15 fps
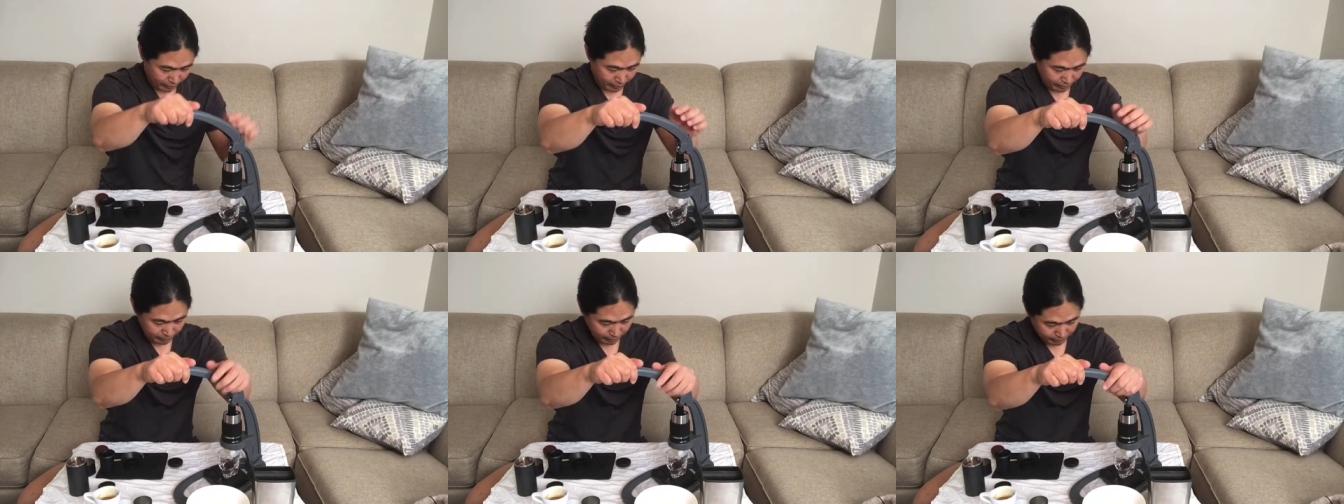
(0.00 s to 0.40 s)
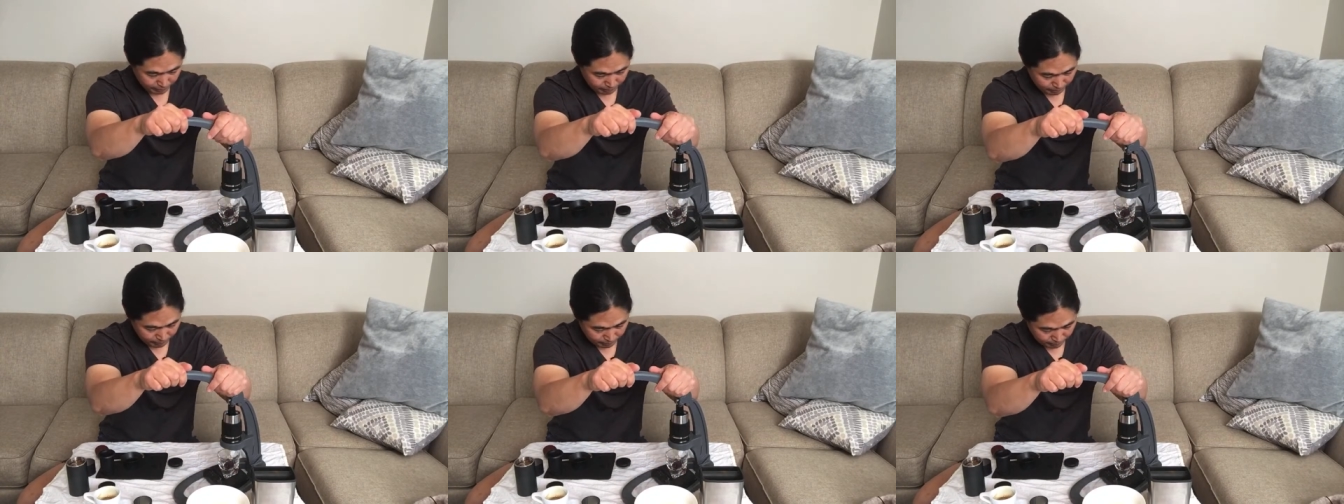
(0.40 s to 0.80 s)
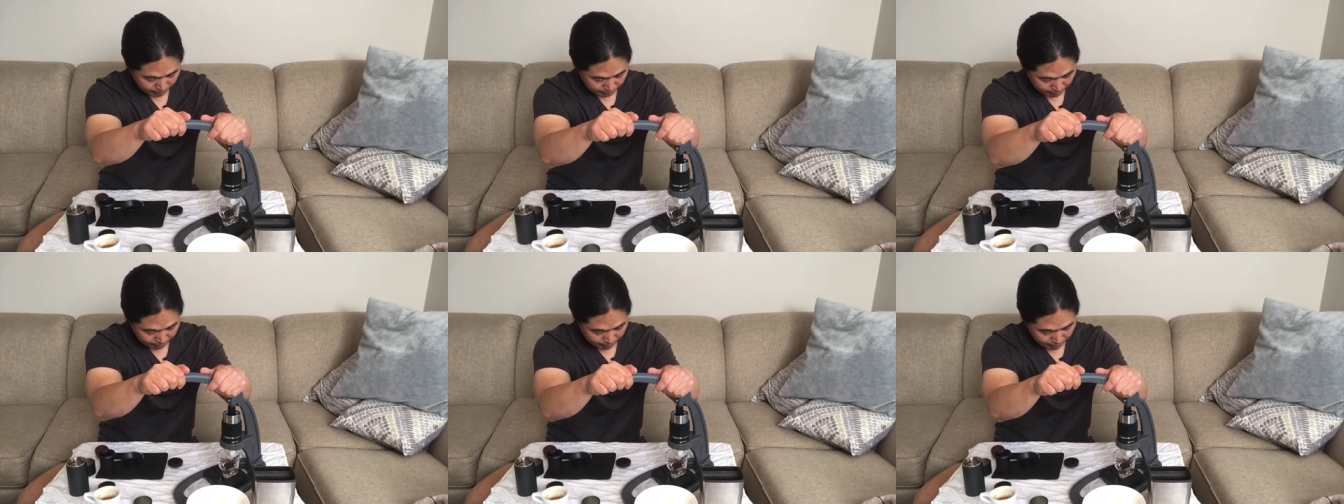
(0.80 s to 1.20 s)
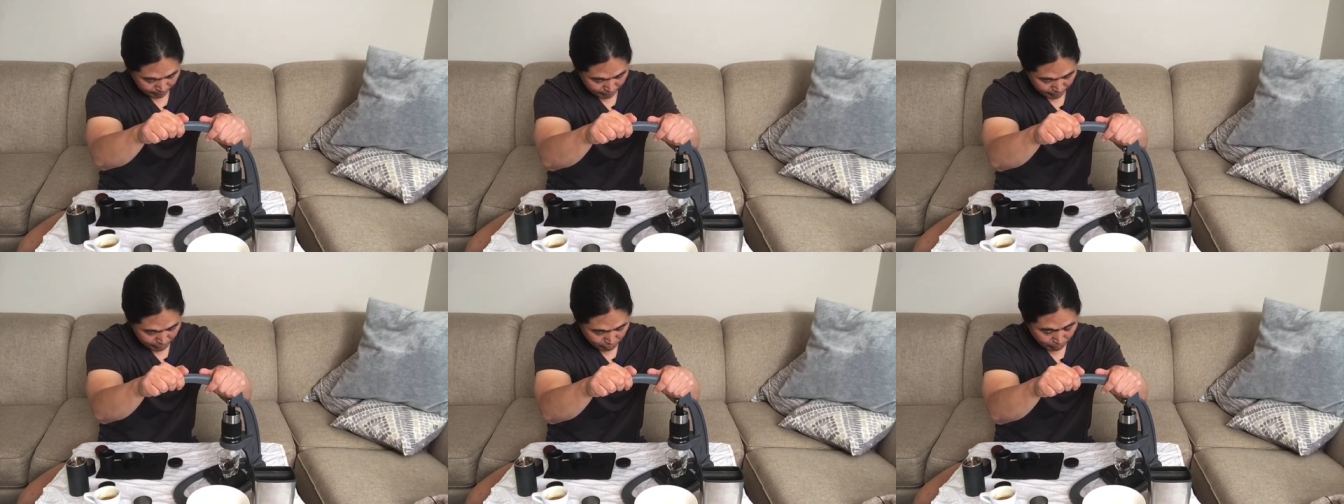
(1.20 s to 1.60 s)
go.
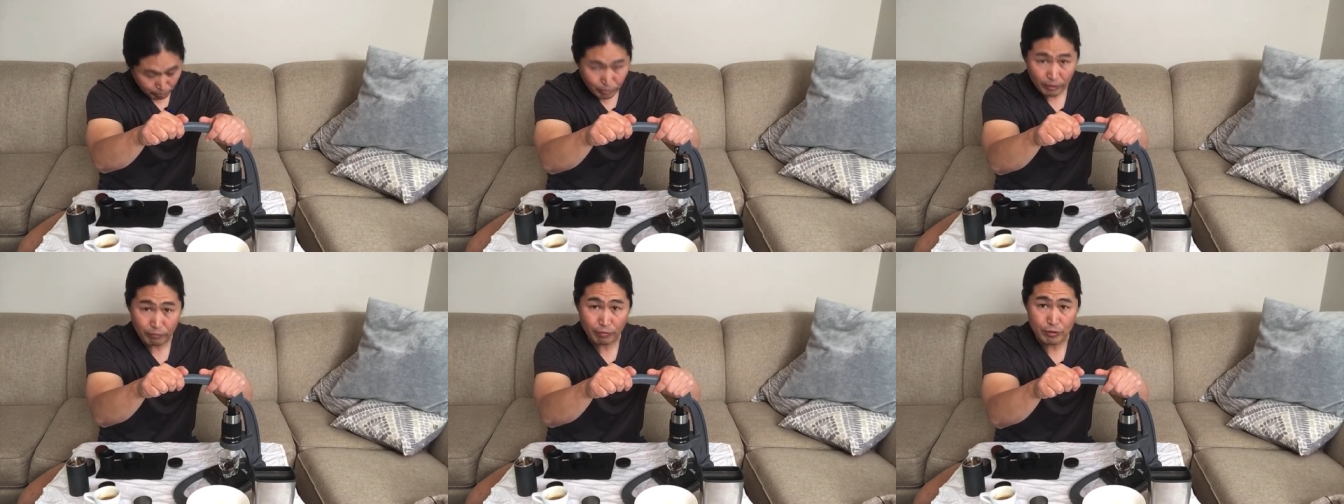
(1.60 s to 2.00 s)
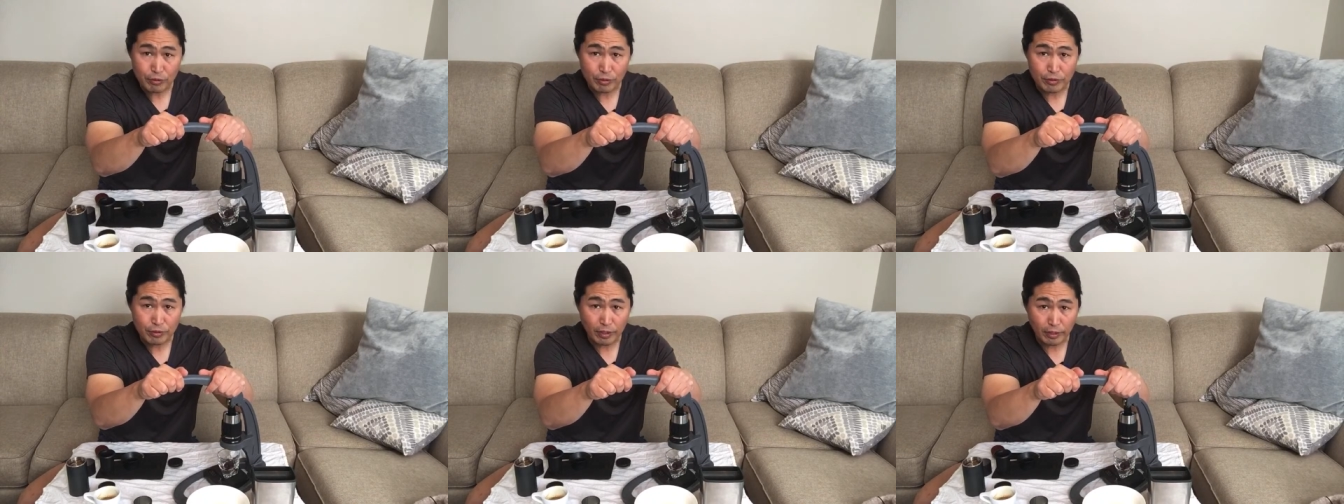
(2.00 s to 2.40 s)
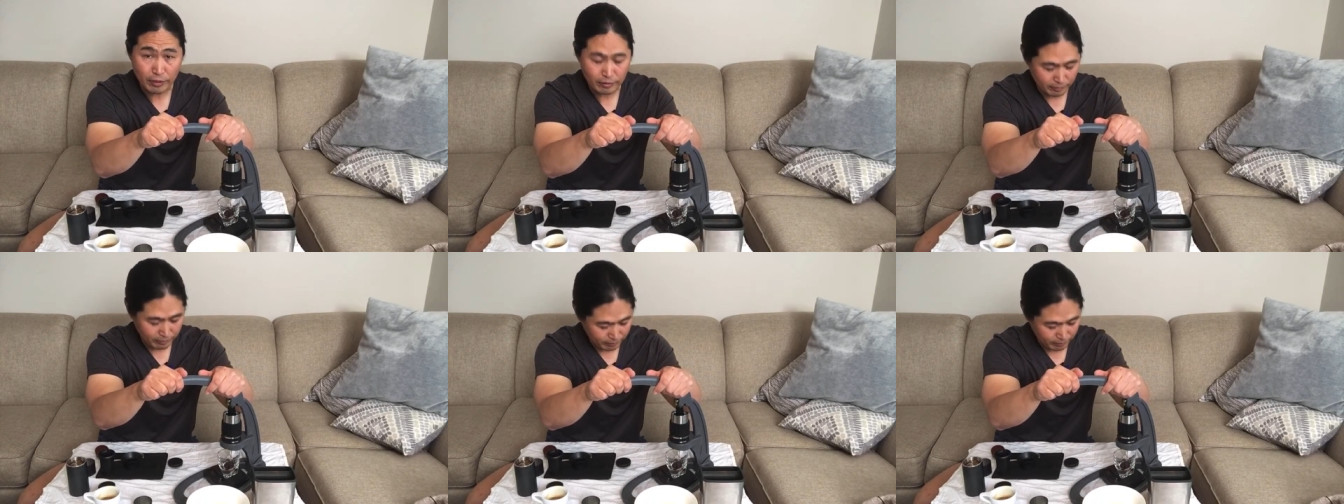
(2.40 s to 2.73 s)
So pre-infusion is done.